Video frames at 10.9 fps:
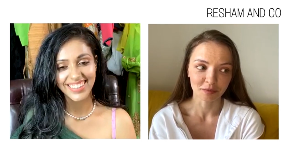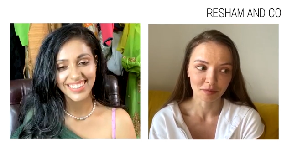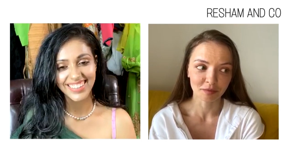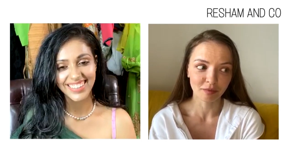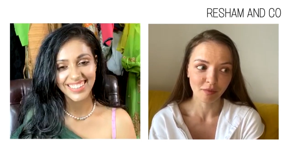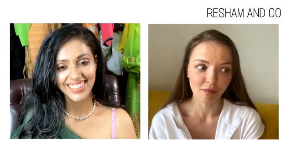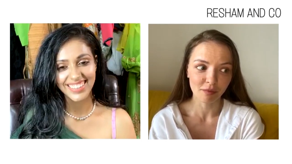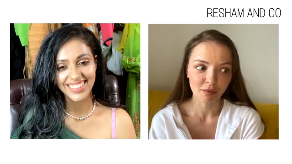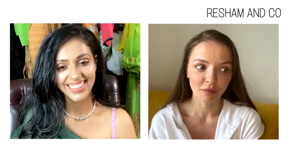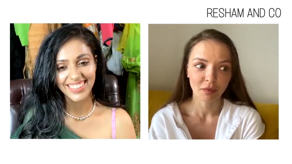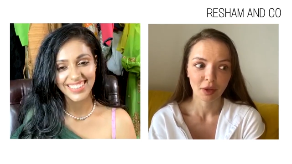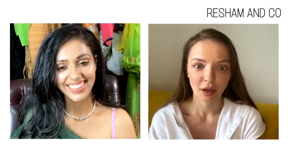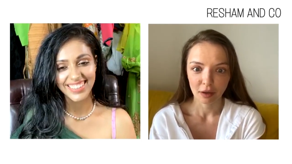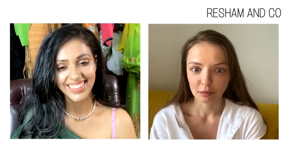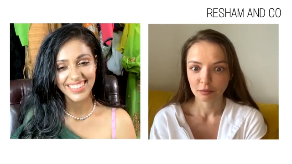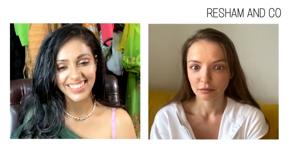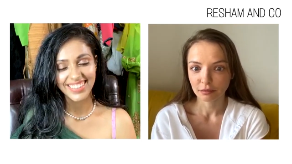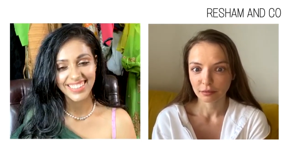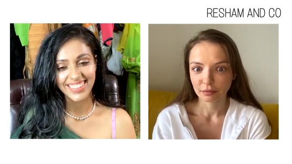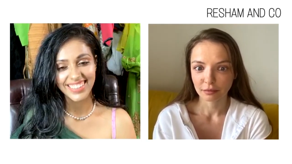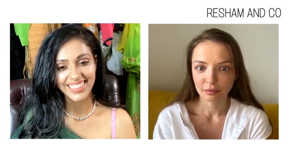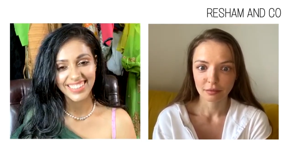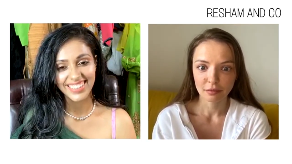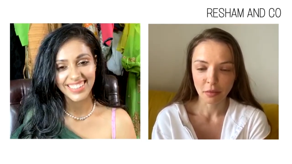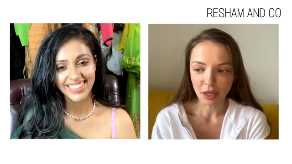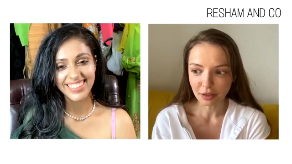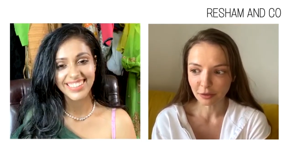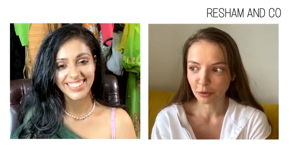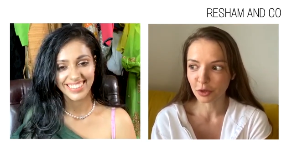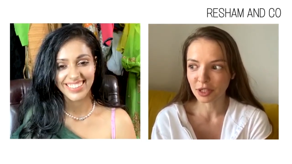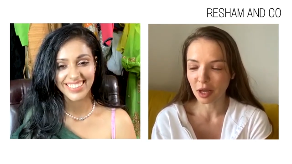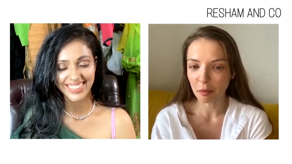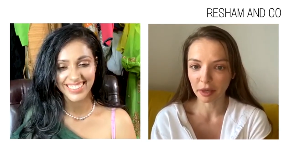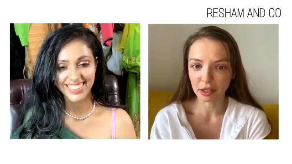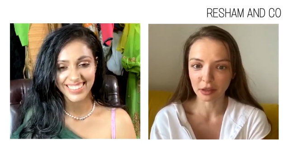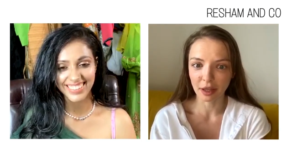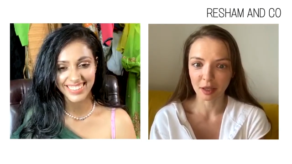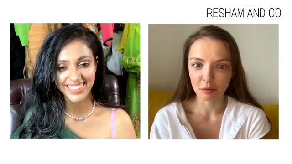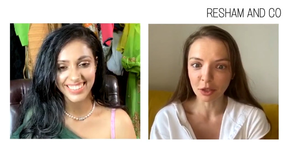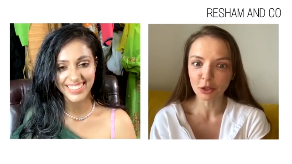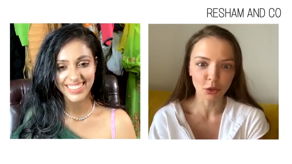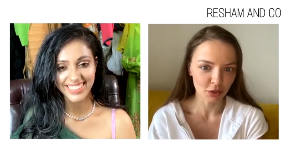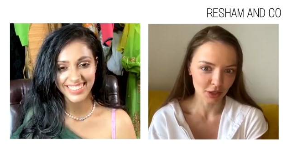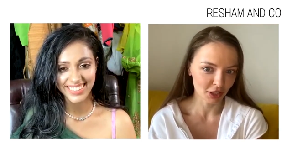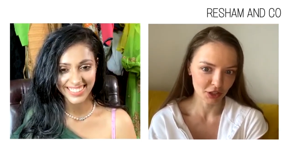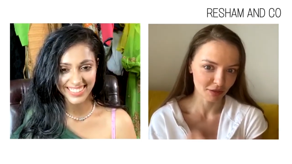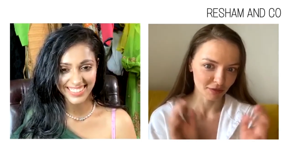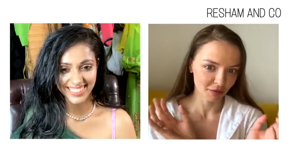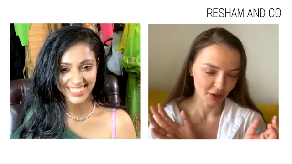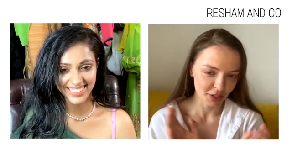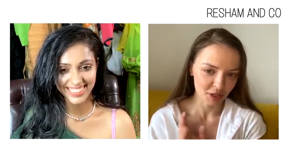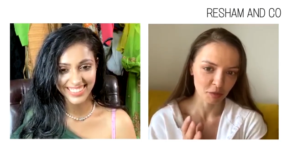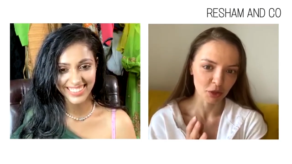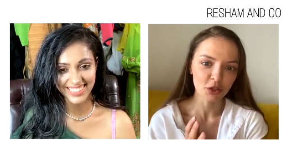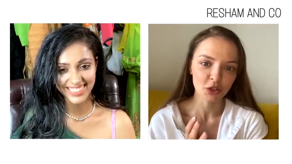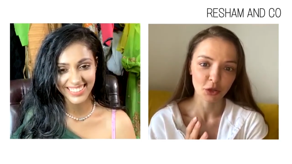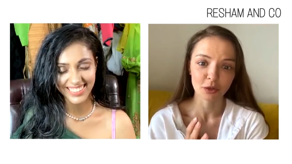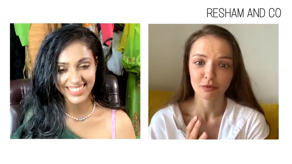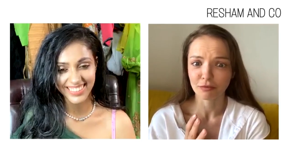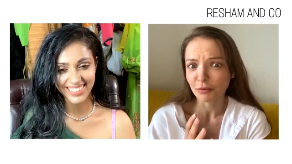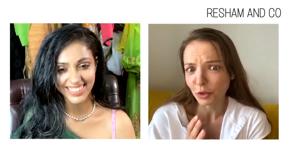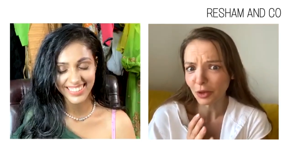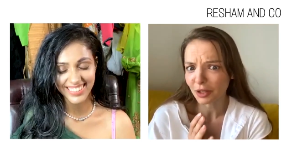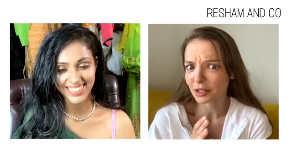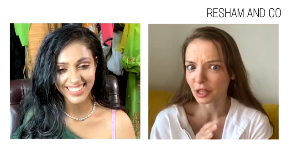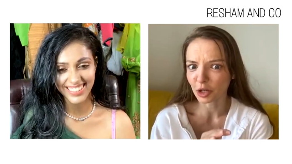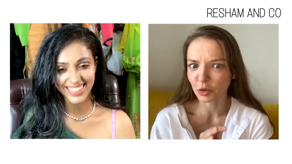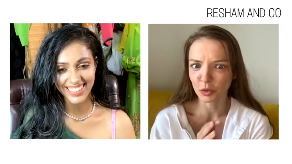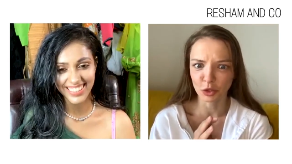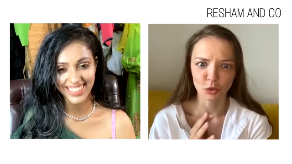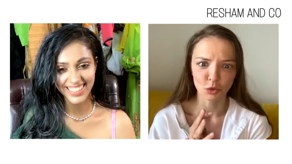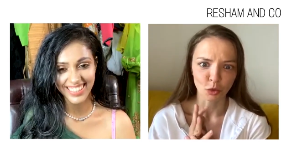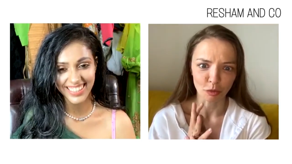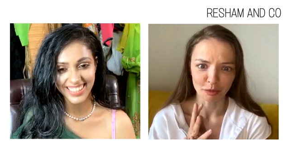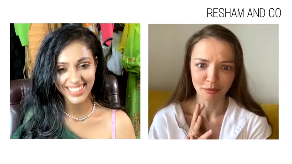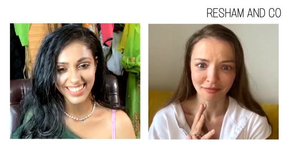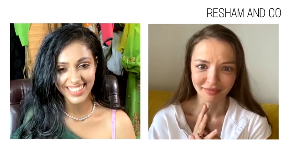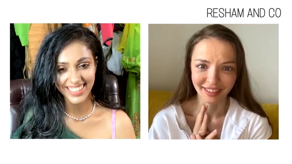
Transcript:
Speaker 1: Mm. But for somebody like me, not such a very spiritual, you can start with YouTube.